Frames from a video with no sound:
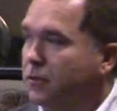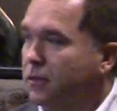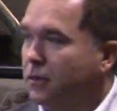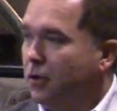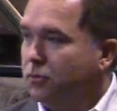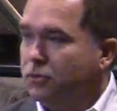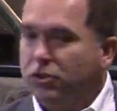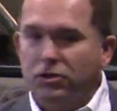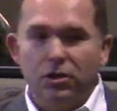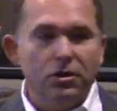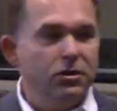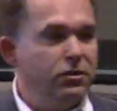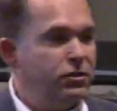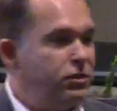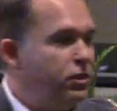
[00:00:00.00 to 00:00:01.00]
on
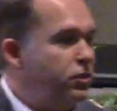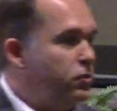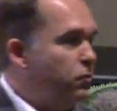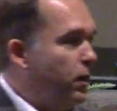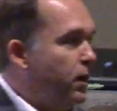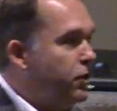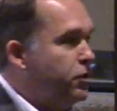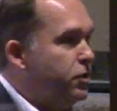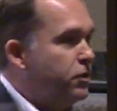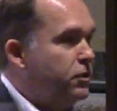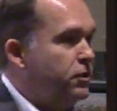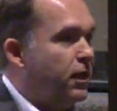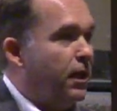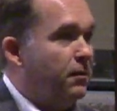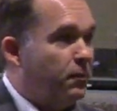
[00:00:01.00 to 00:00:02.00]
certain
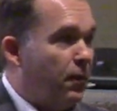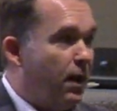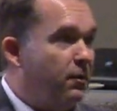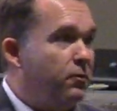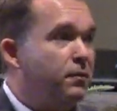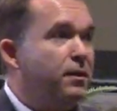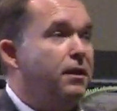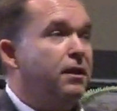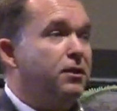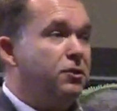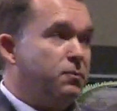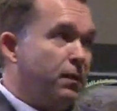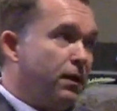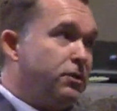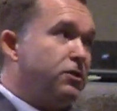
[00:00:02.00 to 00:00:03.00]
situations, and probably
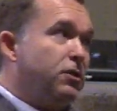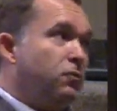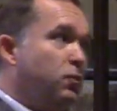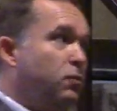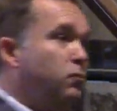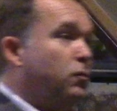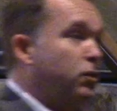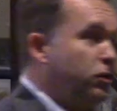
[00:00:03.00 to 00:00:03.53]
especially when we're